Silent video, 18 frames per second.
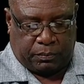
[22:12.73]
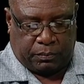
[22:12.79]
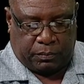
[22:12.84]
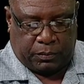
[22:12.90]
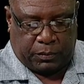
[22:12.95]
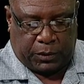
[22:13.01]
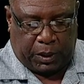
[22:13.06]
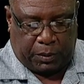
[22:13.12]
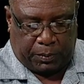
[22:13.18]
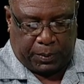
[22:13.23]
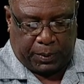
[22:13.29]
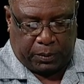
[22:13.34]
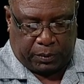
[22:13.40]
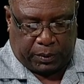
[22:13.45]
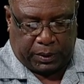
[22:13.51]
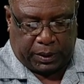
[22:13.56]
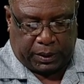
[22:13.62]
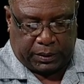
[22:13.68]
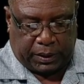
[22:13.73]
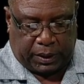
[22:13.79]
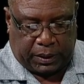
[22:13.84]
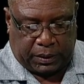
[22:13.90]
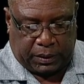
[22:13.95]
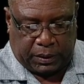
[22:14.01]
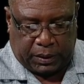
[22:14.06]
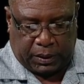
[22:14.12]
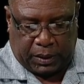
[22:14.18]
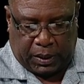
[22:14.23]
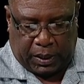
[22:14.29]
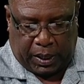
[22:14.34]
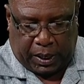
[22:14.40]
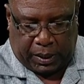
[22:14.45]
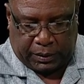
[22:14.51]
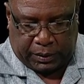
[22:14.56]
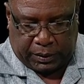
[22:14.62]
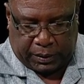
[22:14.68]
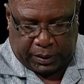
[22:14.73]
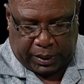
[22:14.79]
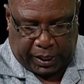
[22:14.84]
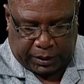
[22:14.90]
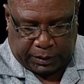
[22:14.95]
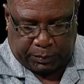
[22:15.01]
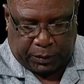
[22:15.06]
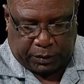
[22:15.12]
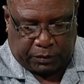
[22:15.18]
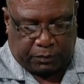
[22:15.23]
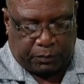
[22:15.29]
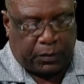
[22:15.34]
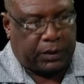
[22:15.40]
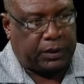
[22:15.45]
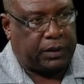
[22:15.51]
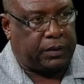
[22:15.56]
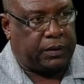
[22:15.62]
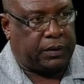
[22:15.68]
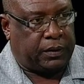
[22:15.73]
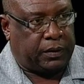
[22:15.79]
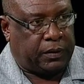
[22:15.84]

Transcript: they will be looking at that. And the last bit of money